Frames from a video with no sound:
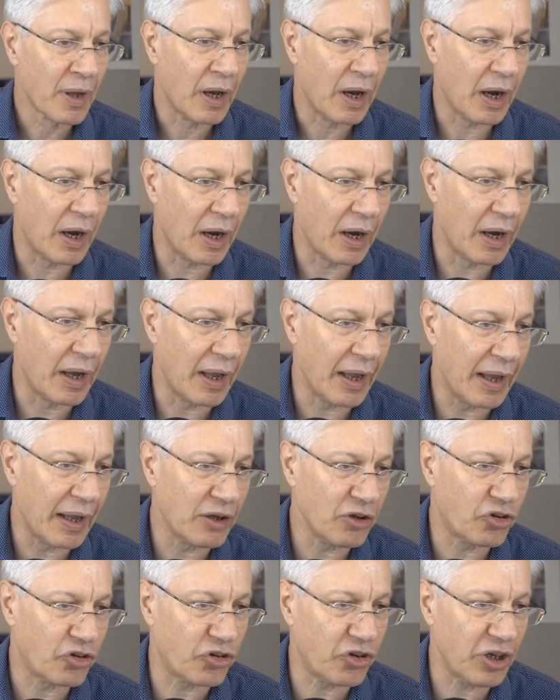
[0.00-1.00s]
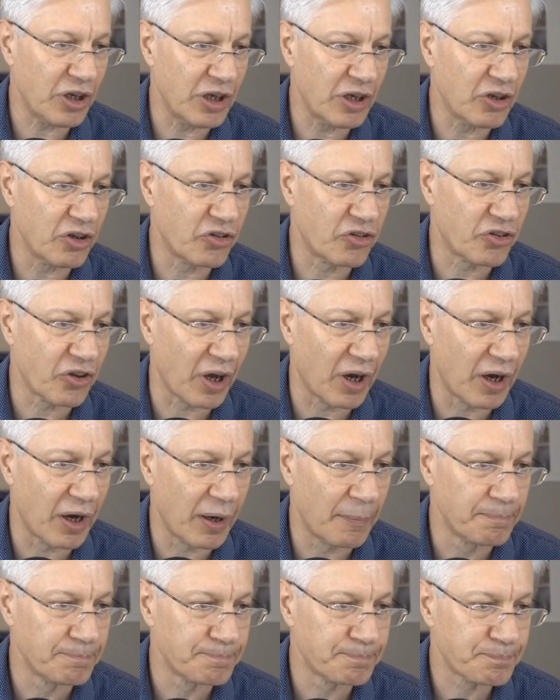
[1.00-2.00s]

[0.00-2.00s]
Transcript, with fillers: Uh, she is, um,